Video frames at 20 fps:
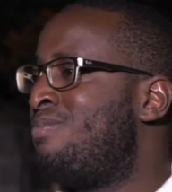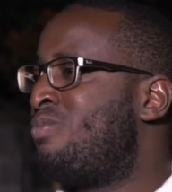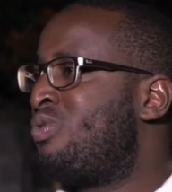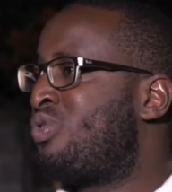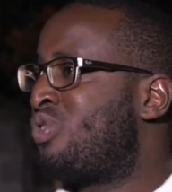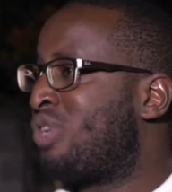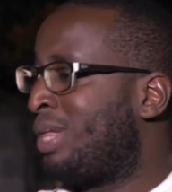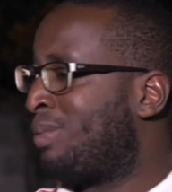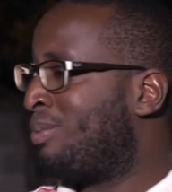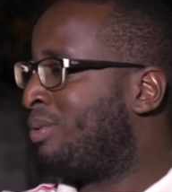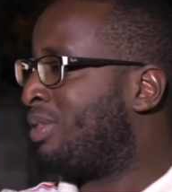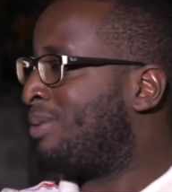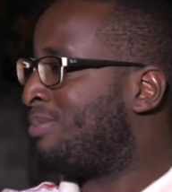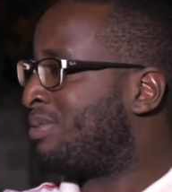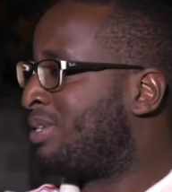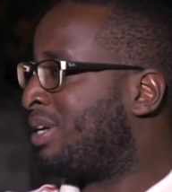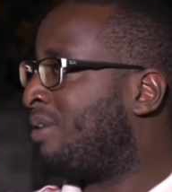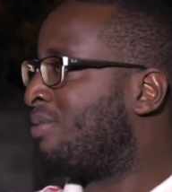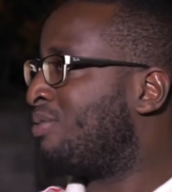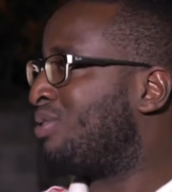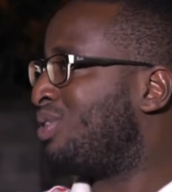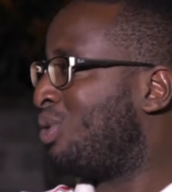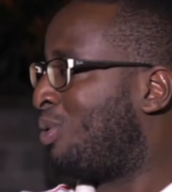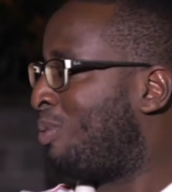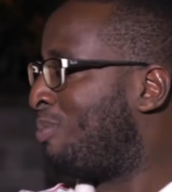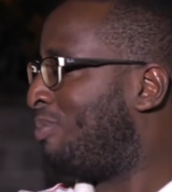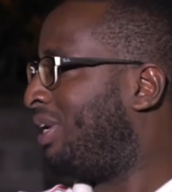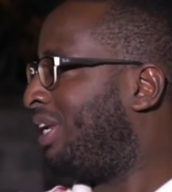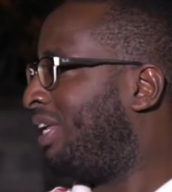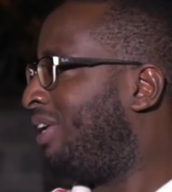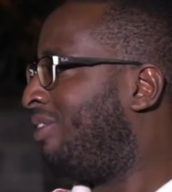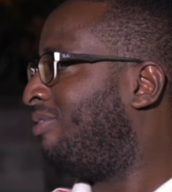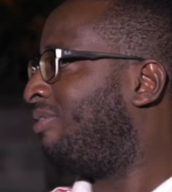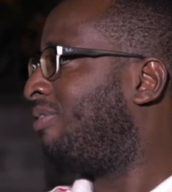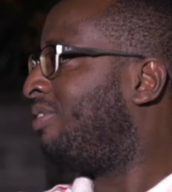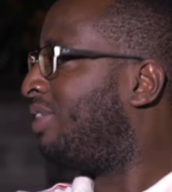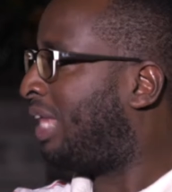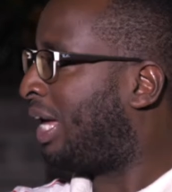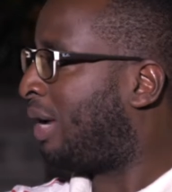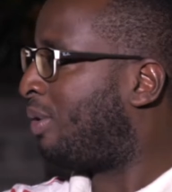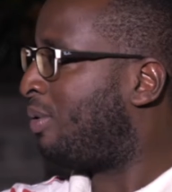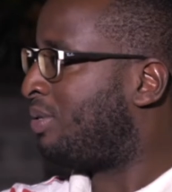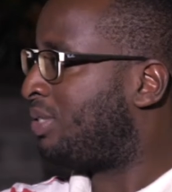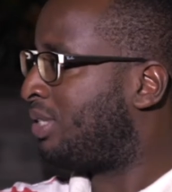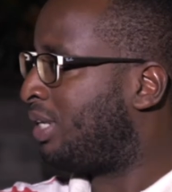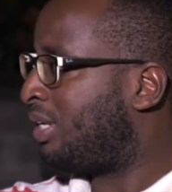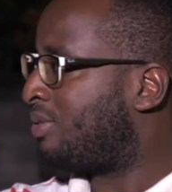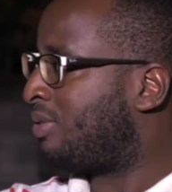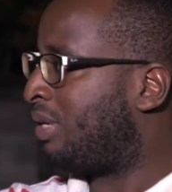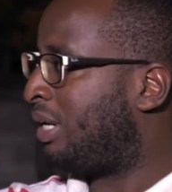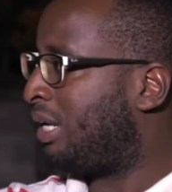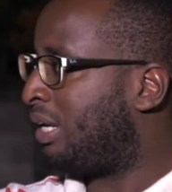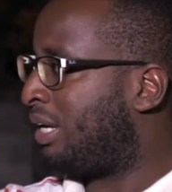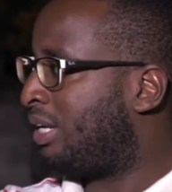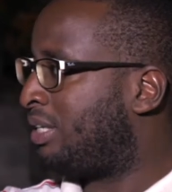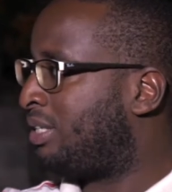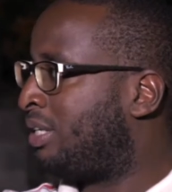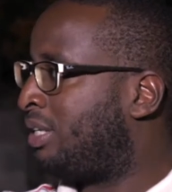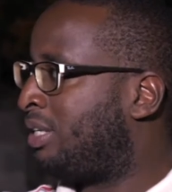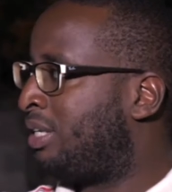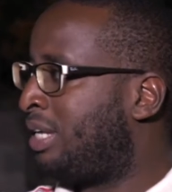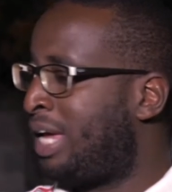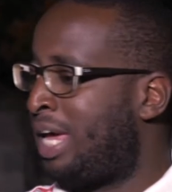Strathmore themselves don't believe they're going to get relegated,